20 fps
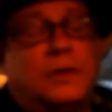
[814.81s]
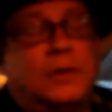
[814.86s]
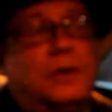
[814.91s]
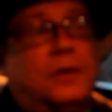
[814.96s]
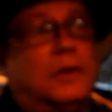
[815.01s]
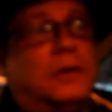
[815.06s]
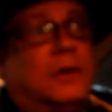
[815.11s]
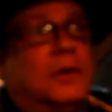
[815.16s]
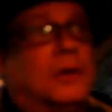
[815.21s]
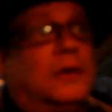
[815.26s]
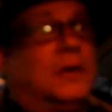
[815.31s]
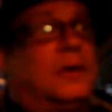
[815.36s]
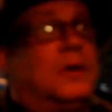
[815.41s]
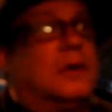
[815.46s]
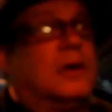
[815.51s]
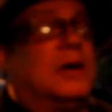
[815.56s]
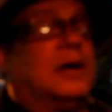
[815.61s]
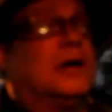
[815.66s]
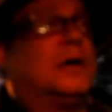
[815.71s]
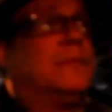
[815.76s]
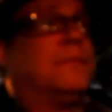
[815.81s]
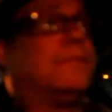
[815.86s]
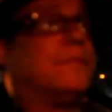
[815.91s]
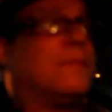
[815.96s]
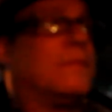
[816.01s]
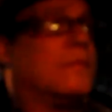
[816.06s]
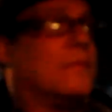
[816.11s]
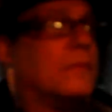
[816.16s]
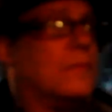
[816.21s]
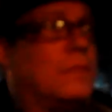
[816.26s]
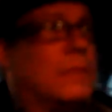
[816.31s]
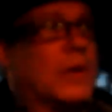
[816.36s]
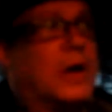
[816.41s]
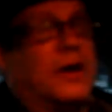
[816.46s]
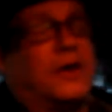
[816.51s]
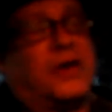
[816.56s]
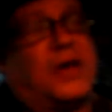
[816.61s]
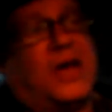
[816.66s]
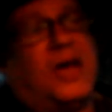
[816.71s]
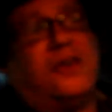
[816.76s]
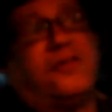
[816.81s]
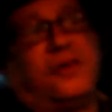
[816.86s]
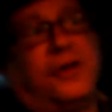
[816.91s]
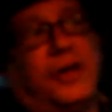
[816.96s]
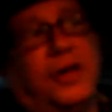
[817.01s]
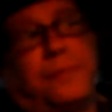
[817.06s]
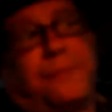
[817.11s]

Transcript: Right. Um, occasionally